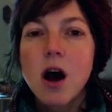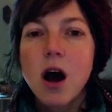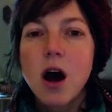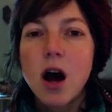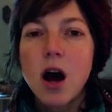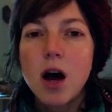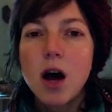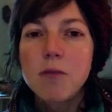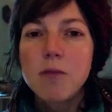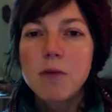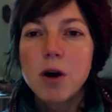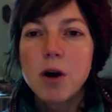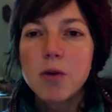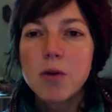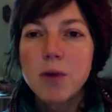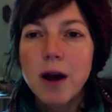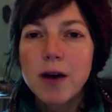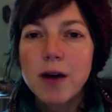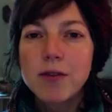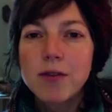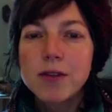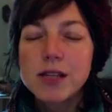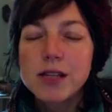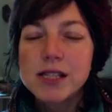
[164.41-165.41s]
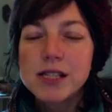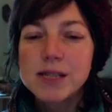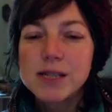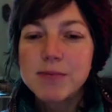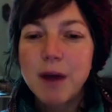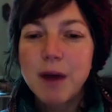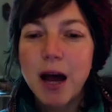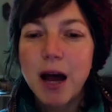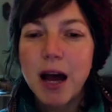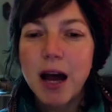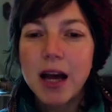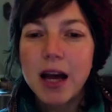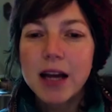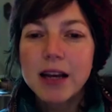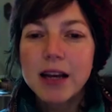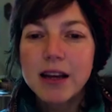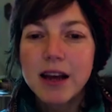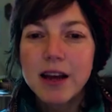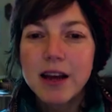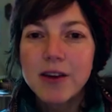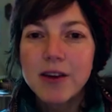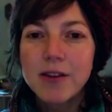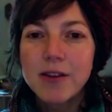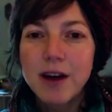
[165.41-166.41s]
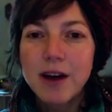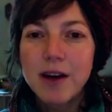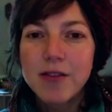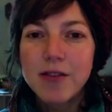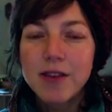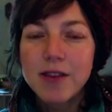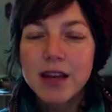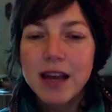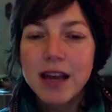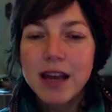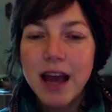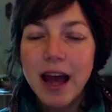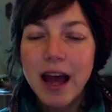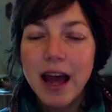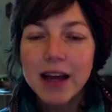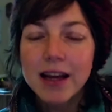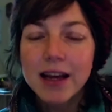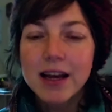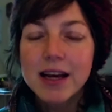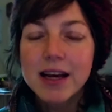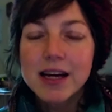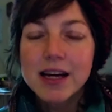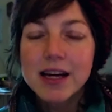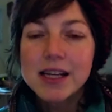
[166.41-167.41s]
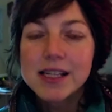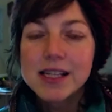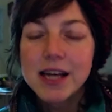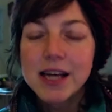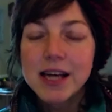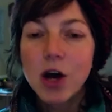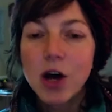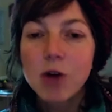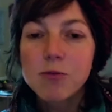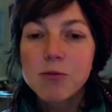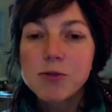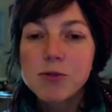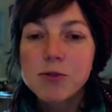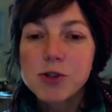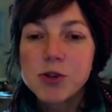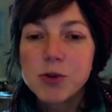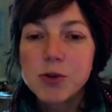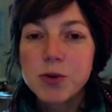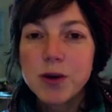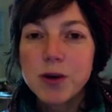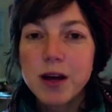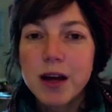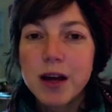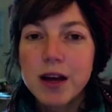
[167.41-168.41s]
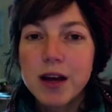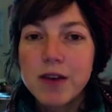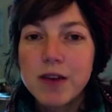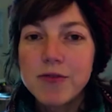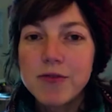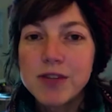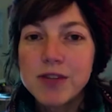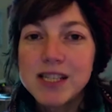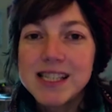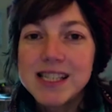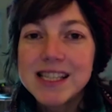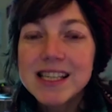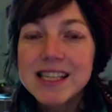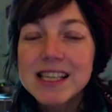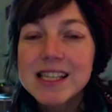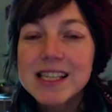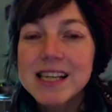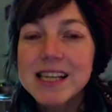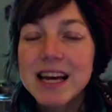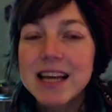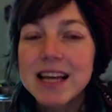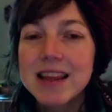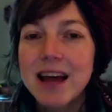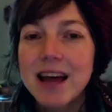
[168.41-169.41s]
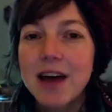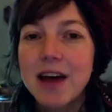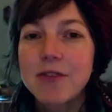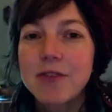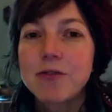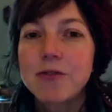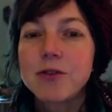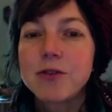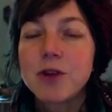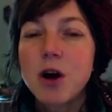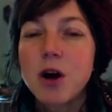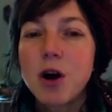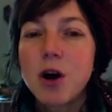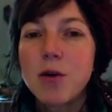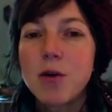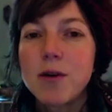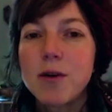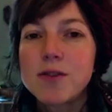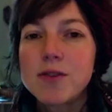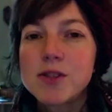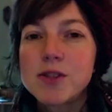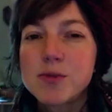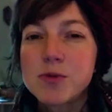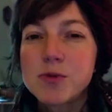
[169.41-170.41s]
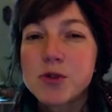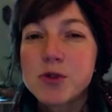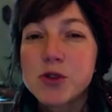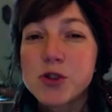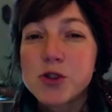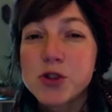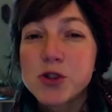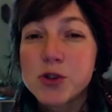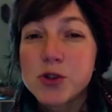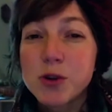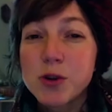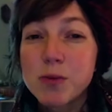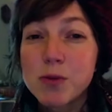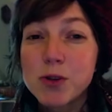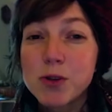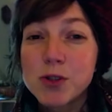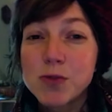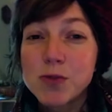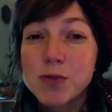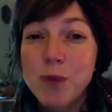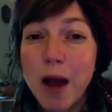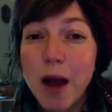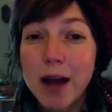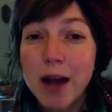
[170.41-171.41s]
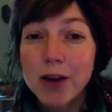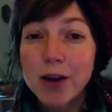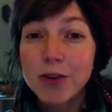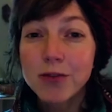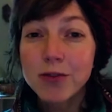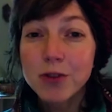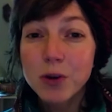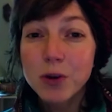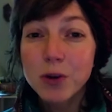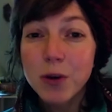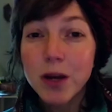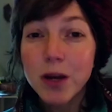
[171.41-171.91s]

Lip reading: around the spine and around the neck to help to facilitate that flow of cerebral spinal fluid.